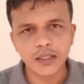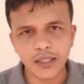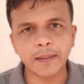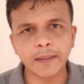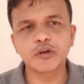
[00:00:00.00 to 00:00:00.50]
The
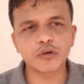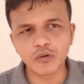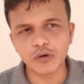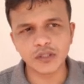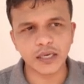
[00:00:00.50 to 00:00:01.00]
amplitude
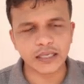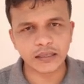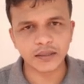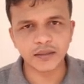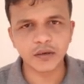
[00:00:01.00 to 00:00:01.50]
goes
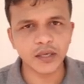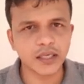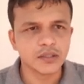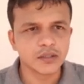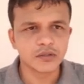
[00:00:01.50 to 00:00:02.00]
on. Okay.
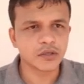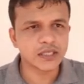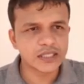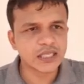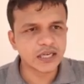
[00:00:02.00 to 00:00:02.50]
So it
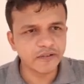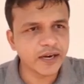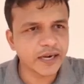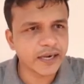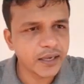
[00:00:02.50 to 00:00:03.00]
is
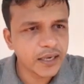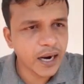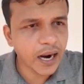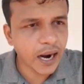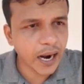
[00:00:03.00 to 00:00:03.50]
infinity
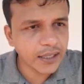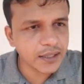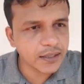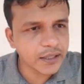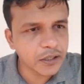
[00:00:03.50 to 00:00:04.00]

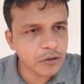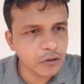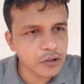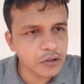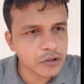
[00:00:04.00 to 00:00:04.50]
at t
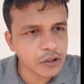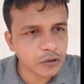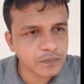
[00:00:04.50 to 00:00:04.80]
equal to 0.